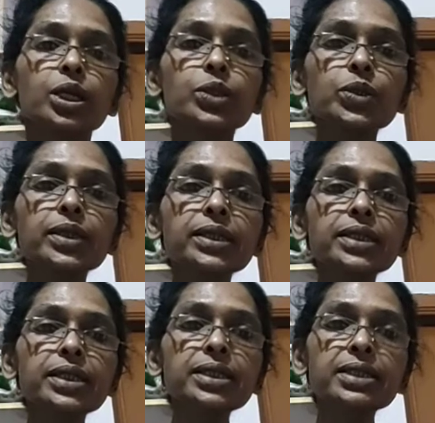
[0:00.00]
So this
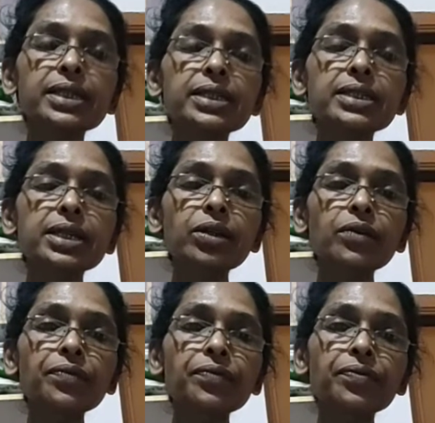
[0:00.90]
is, instead
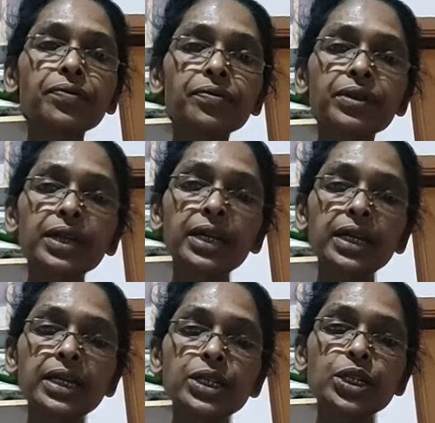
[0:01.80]
of
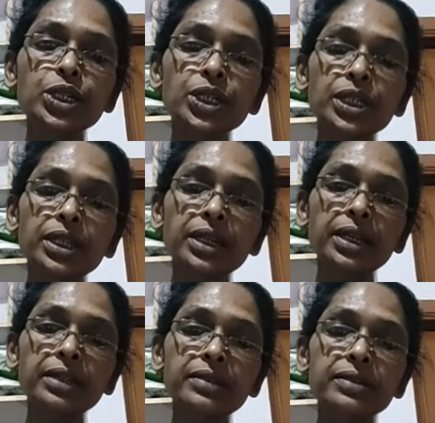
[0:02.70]
each
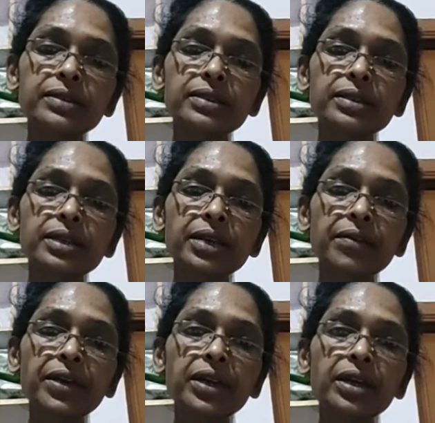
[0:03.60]
thing's
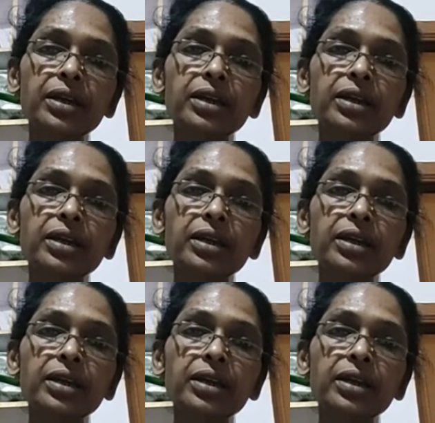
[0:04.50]
giving